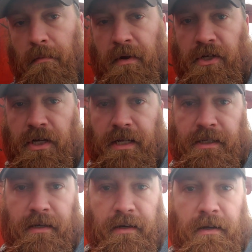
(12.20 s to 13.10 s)
been
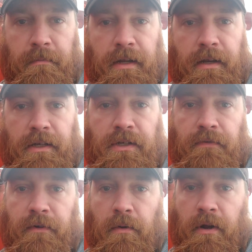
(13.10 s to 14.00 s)
chasing an intermittent issue
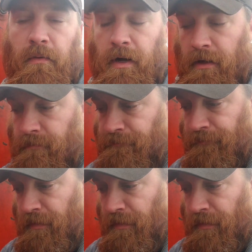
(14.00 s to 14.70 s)
for quite a while,